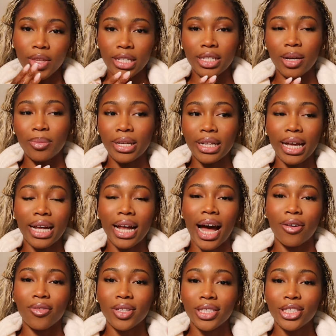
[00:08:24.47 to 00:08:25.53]
Something
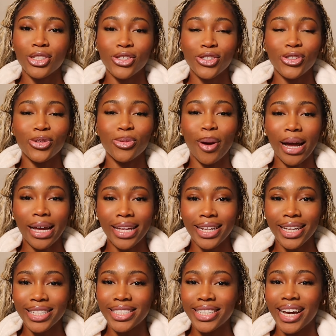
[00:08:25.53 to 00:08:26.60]
that I really used to do back
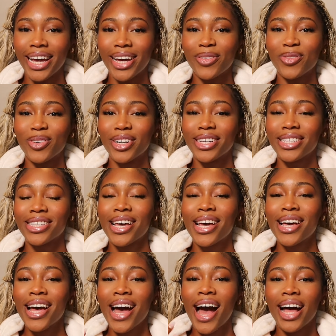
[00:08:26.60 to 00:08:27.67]
in the day was
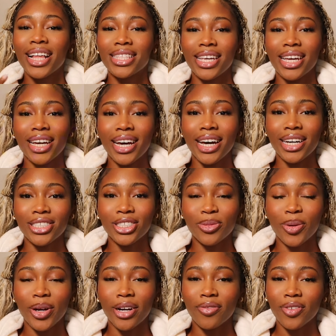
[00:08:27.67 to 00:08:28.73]
take an
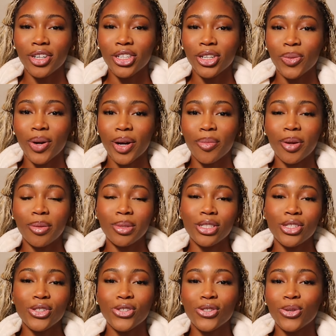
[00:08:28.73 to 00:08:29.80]
extra pair of underwear maybe
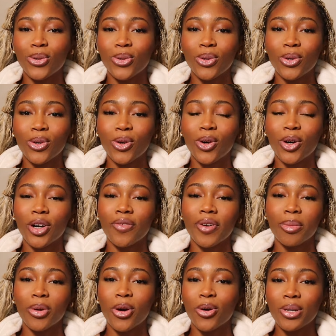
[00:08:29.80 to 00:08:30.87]
to school, or if
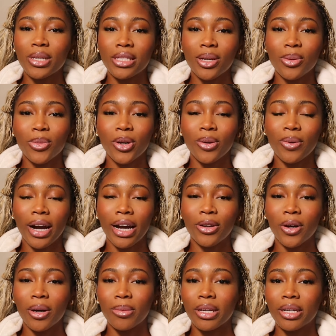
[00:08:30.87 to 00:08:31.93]
I'm going somewhere where
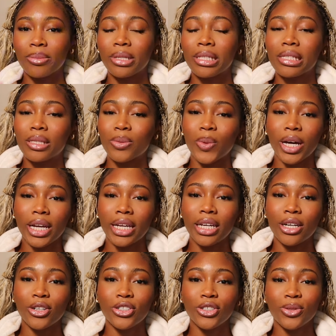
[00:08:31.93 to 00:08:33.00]
I know I'm gonna be
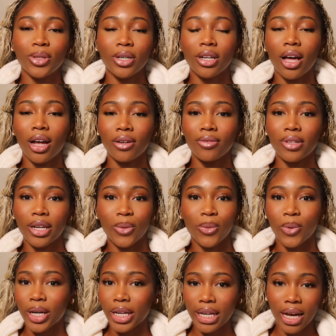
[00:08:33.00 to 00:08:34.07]
sweating or doing a lot of
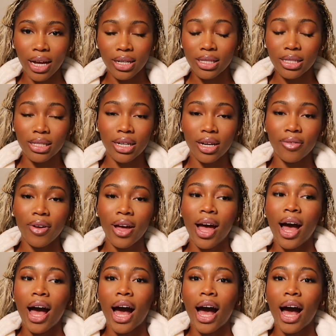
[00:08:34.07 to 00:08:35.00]
like working out and stuff,